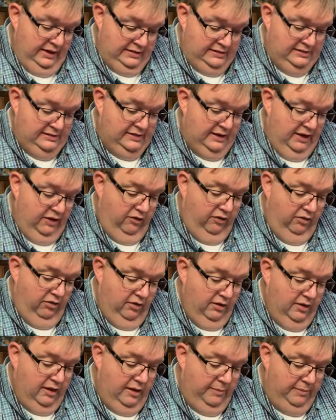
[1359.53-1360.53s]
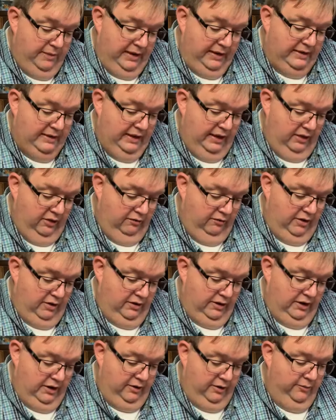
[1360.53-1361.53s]
it's still a big deal
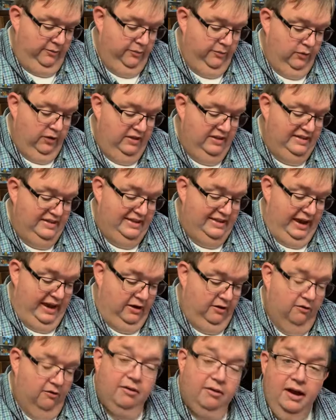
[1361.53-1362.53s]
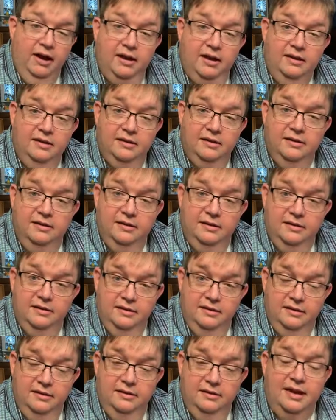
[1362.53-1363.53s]
around here. We decorate.
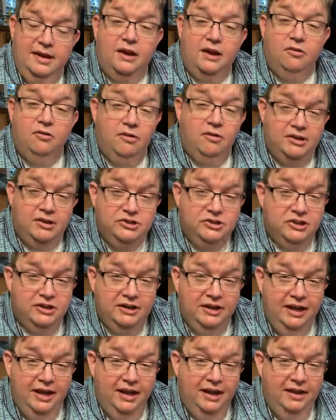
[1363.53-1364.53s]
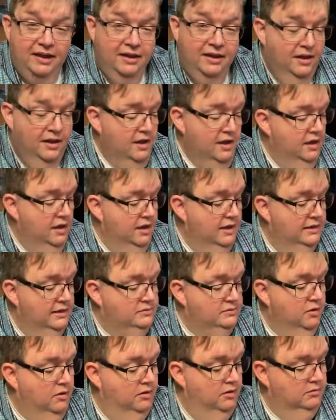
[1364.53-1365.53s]
Decoration Day
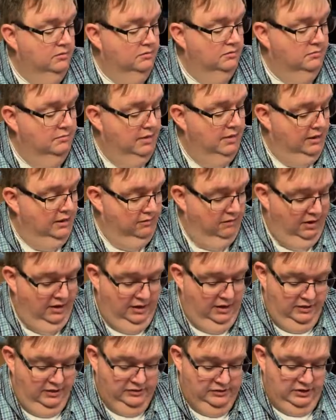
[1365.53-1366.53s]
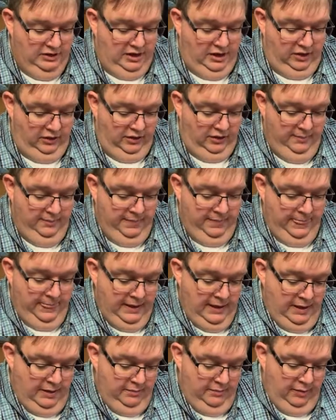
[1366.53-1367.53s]
is what my granny used to call it.
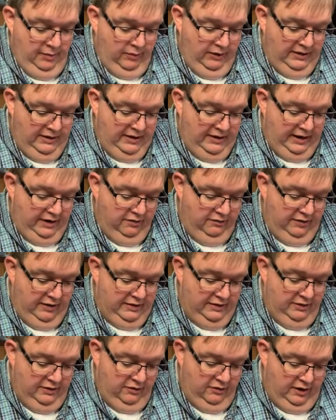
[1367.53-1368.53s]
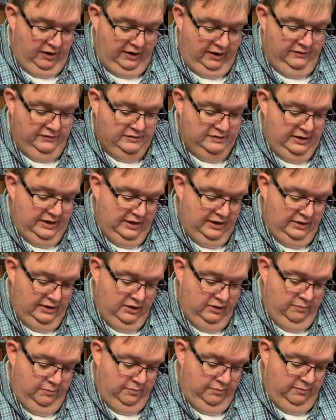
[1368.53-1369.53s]
But we decorate the graves
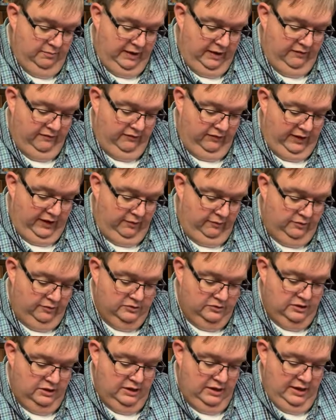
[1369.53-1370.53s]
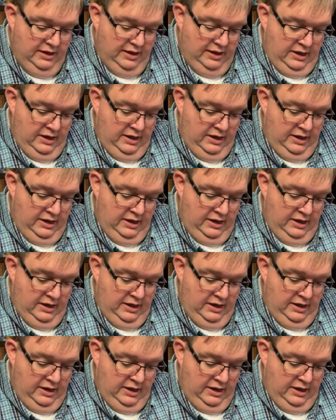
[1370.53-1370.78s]
and you make flowers.